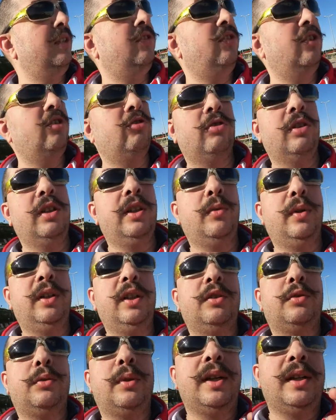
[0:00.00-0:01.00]
Sicily, when
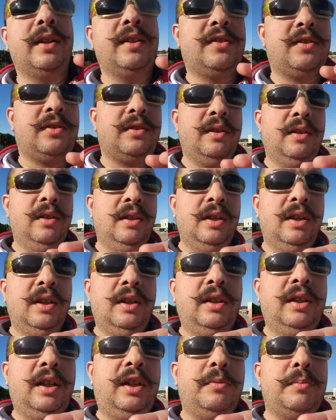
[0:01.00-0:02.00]
it rains,
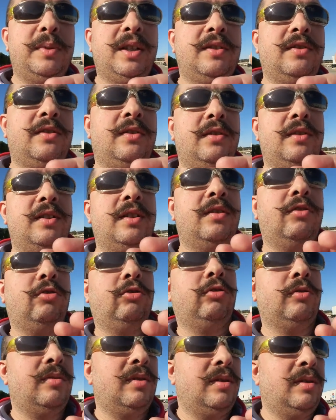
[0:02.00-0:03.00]
it means
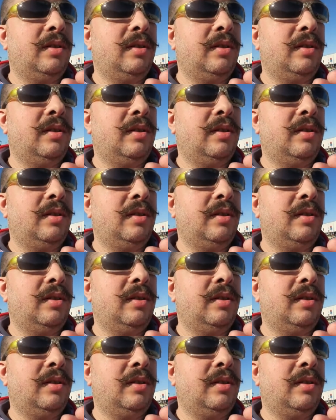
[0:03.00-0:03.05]
this